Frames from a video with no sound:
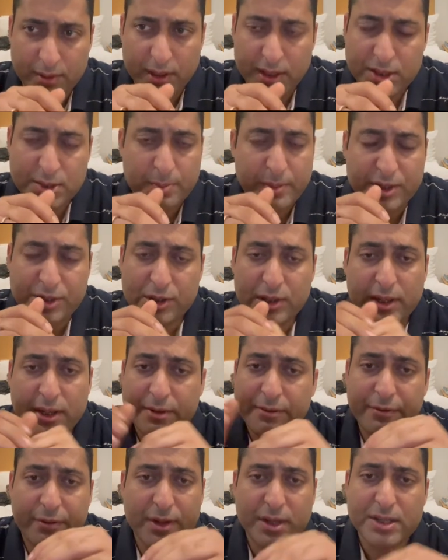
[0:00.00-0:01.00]
Especially in
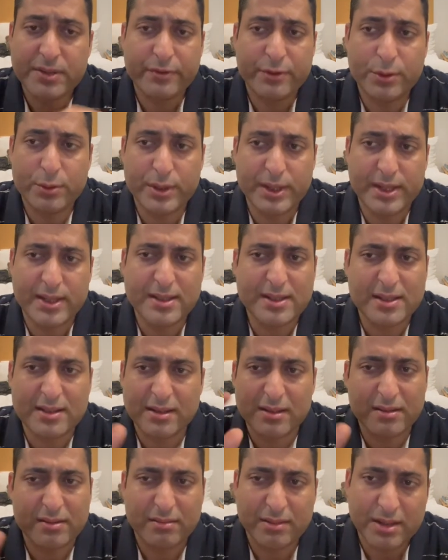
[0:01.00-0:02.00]
first few days,
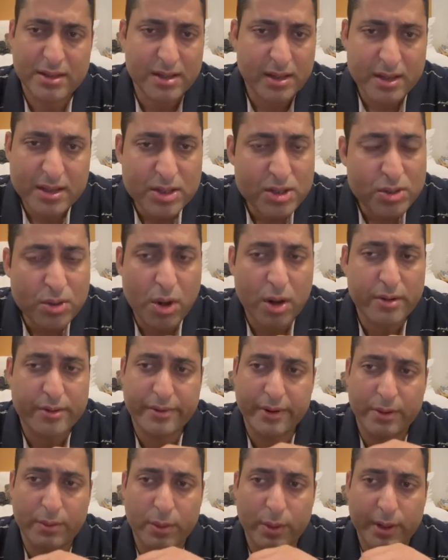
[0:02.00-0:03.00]
this is not
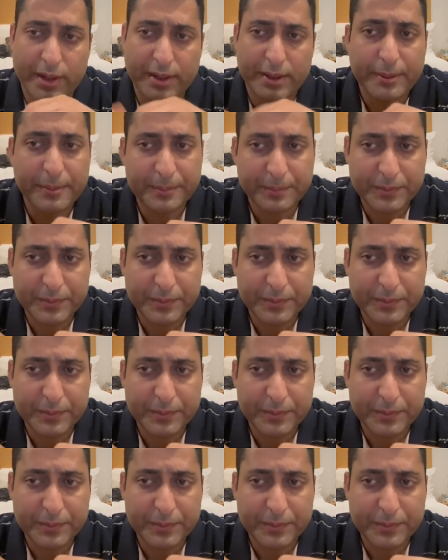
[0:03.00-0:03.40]
required.